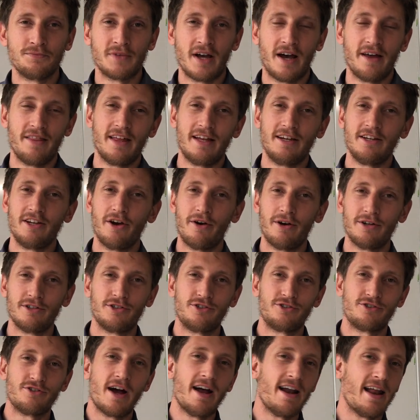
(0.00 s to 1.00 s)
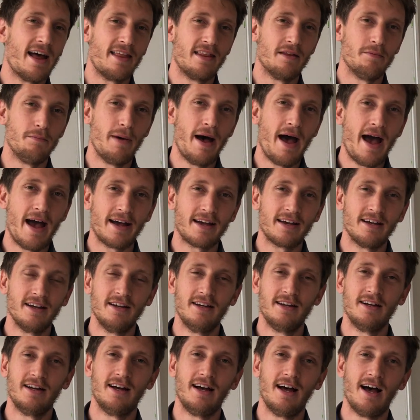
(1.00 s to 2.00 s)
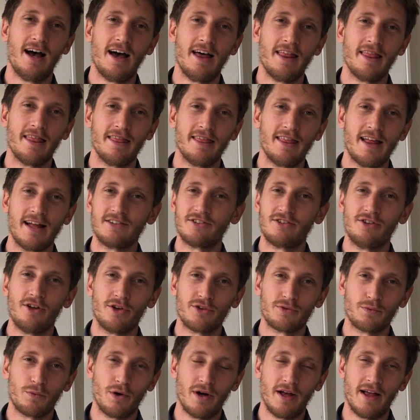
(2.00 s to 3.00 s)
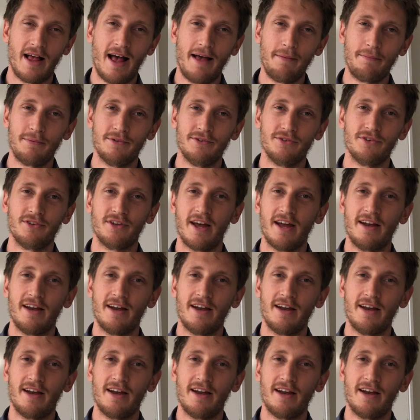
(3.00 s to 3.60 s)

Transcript: are then going straight out the back, that's not what happens.